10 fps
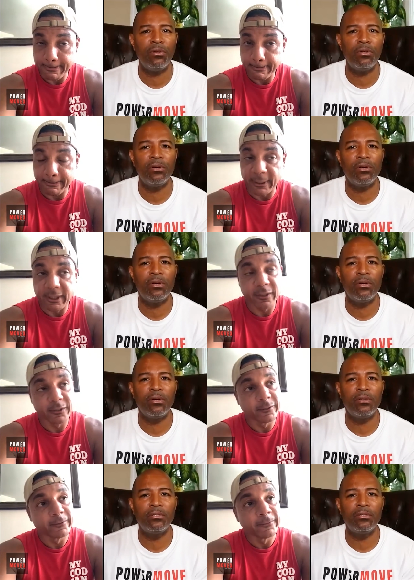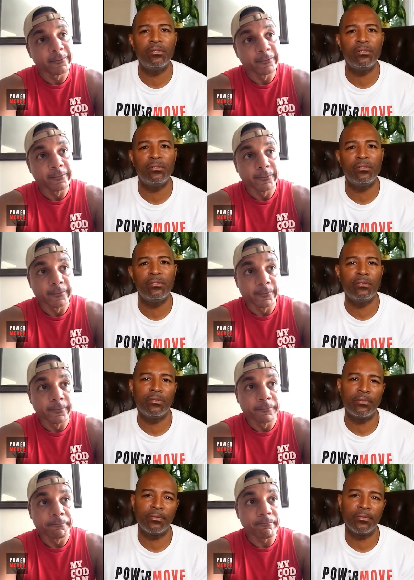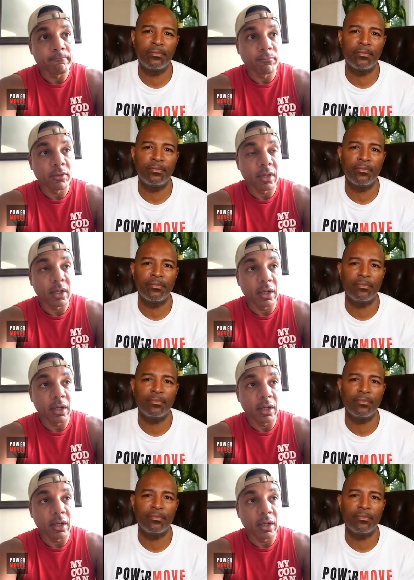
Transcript: [no speech]